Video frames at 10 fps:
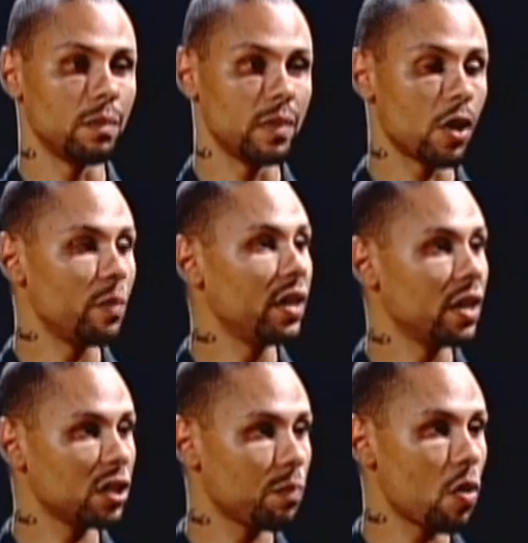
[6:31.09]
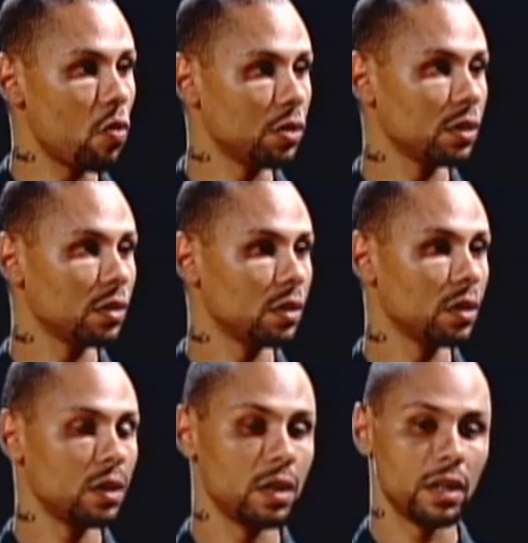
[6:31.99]
helped me get exposure,
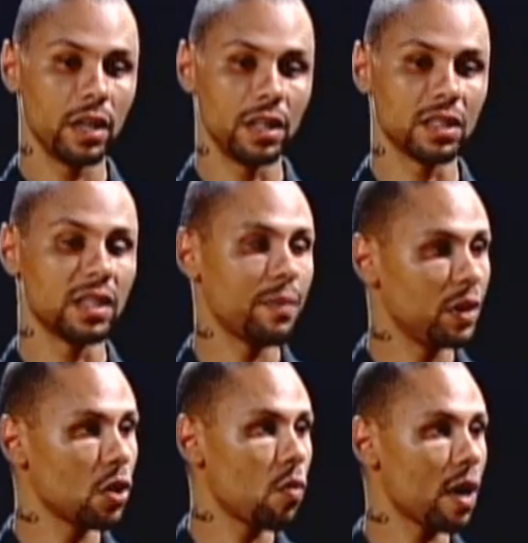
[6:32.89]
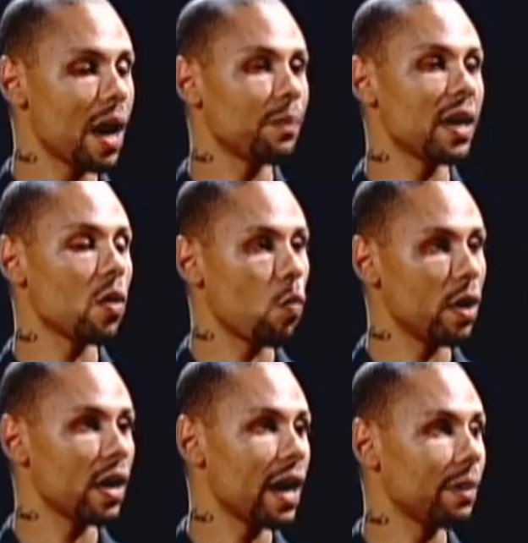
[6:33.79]
and just let me know I'm not
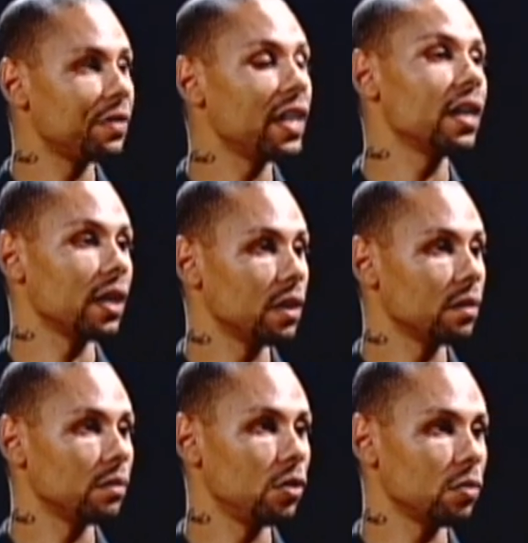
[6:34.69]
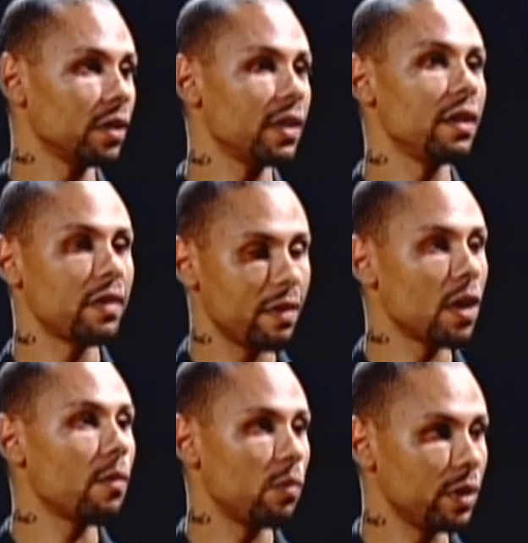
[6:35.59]
where I think I am. You know what I'm saying? They've
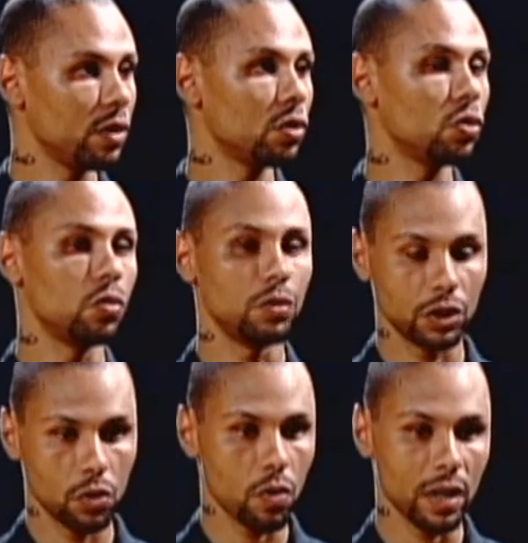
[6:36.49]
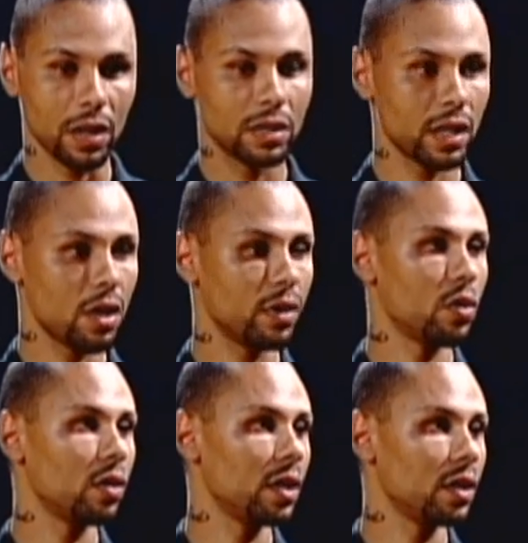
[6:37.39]
humbled me through just going out of town and
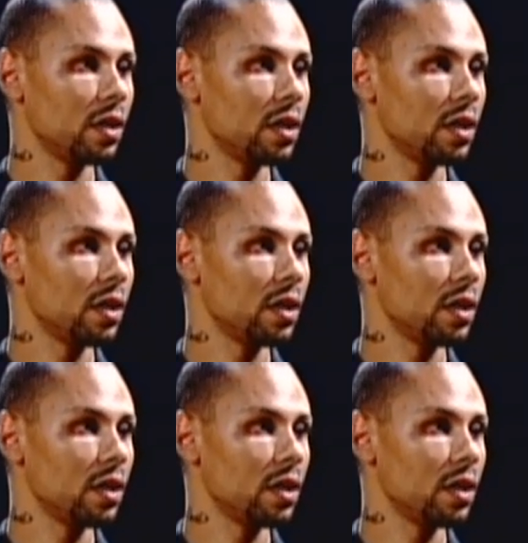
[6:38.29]
knowing that